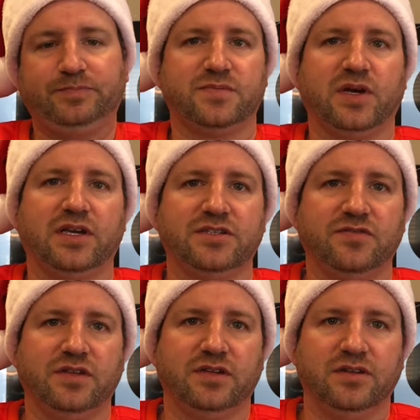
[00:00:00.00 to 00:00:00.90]
Because
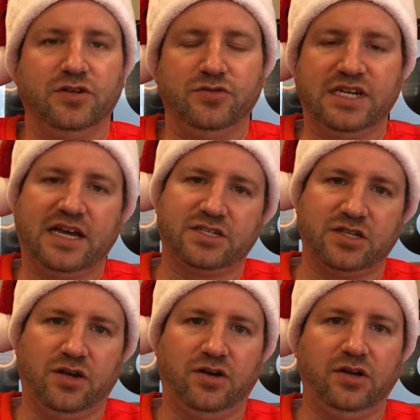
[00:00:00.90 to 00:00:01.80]
of the new tax
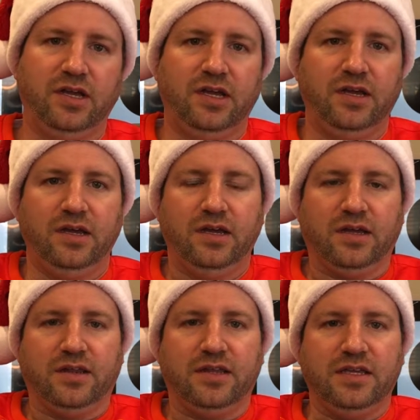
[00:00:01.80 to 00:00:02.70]
law,
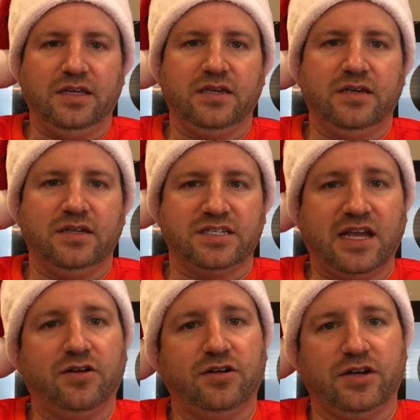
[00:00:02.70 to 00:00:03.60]
the
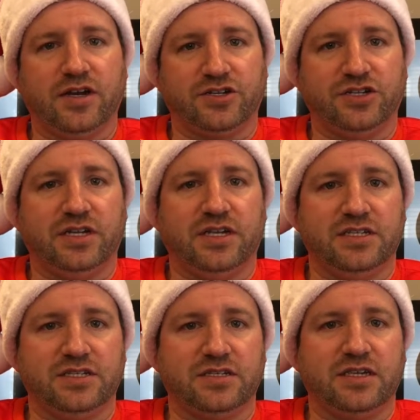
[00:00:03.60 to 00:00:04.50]
standard deduction
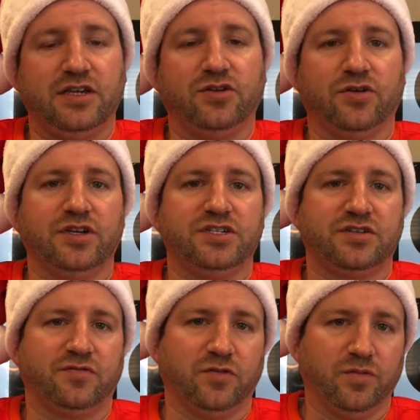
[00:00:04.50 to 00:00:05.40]
has increased
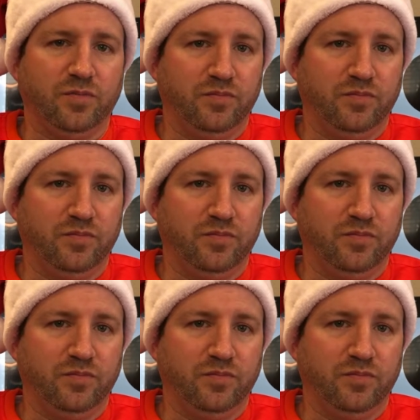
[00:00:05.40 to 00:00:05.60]
for